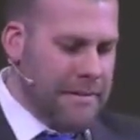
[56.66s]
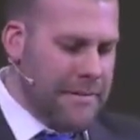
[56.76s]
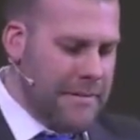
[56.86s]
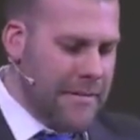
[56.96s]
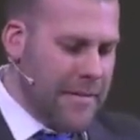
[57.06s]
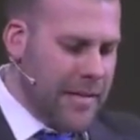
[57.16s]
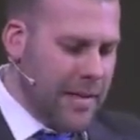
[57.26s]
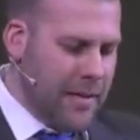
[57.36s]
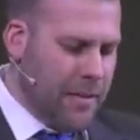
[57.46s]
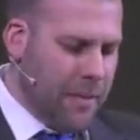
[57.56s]

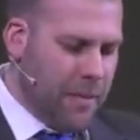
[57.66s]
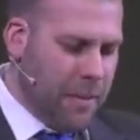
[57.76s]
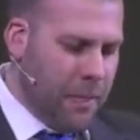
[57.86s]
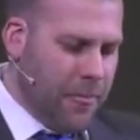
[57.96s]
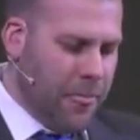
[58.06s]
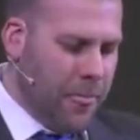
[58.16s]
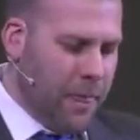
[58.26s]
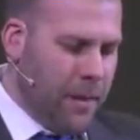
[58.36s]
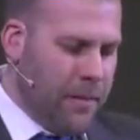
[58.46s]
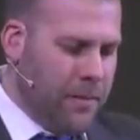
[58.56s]

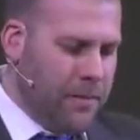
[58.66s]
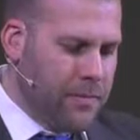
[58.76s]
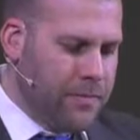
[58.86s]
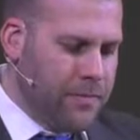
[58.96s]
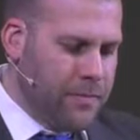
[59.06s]
No one is speaking in this clip.